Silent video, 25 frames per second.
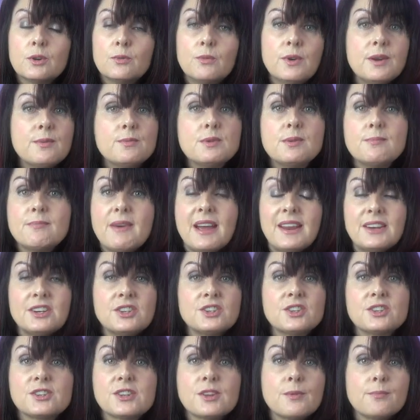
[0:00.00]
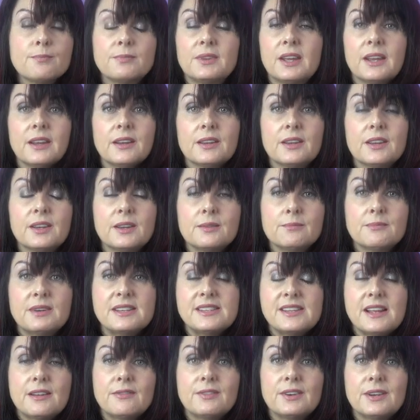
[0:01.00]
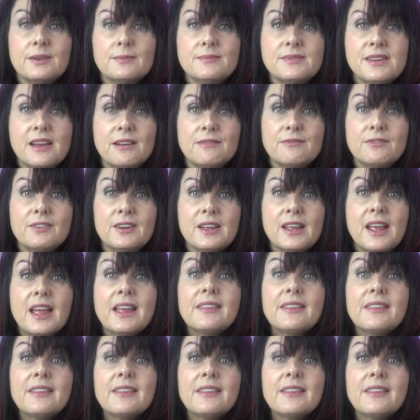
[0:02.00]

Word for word: We will manage something, myself and himself.